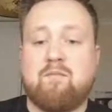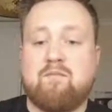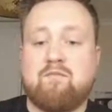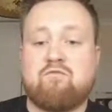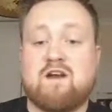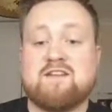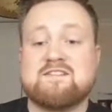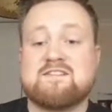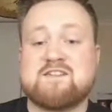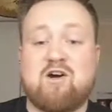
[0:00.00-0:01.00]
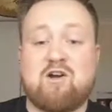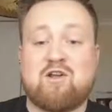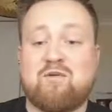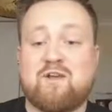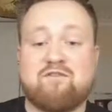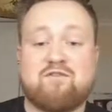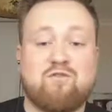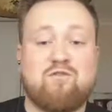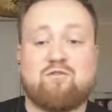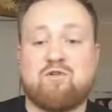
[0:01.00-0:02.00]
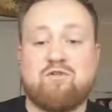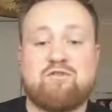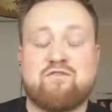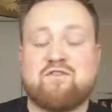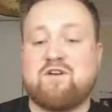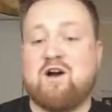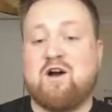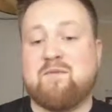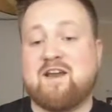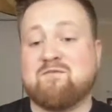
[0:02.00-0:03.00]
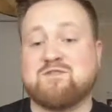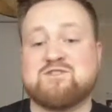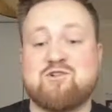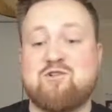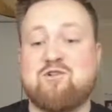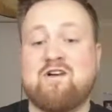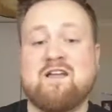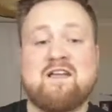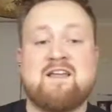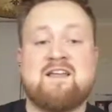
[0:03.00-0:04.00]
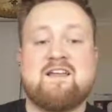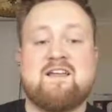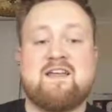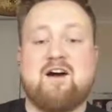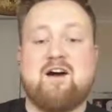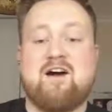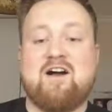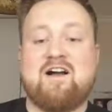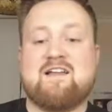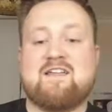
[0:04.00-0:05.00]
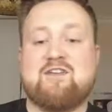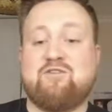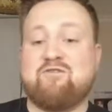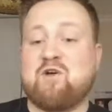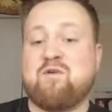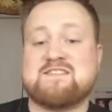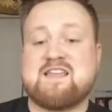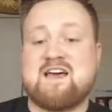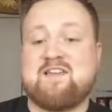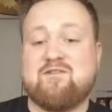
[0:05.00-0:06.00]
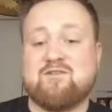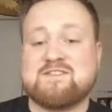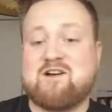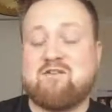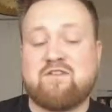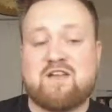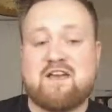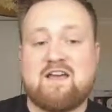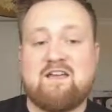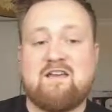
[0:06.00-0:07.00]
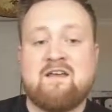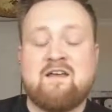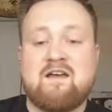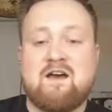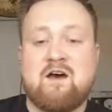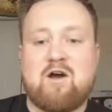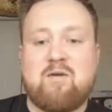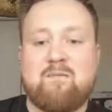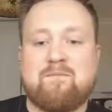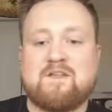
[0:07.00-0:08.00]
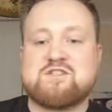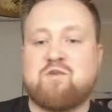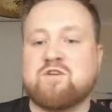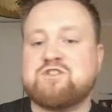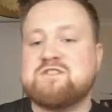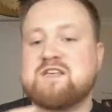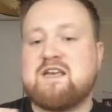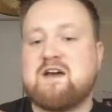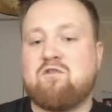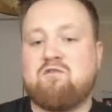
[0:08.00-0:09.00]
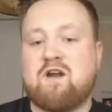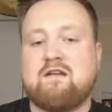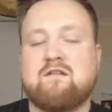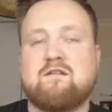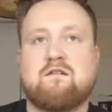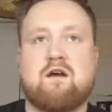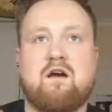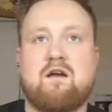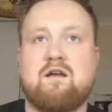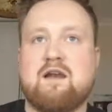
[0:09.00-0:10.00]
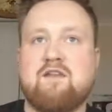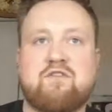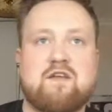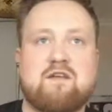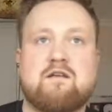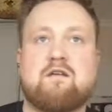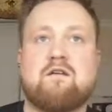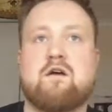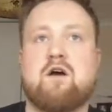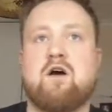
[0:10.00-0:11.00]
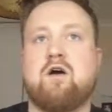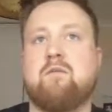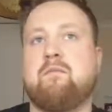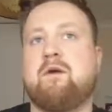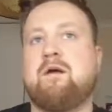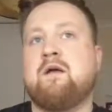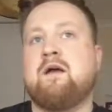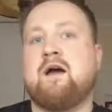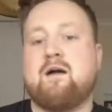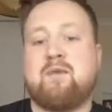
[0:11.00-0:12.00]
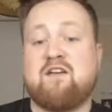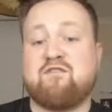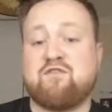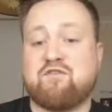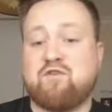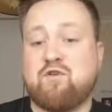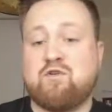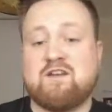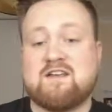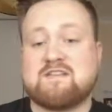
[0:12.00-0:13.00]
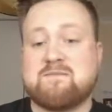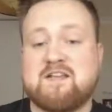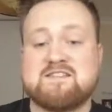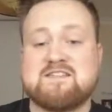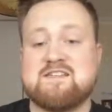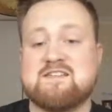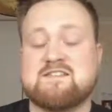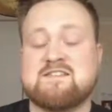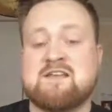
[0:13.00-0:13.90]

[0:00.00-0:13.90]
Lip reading: rents are going through the roof, and I'm sure you've noticed that yourself, okay? So once you take out rent and living and paying for food and expenses,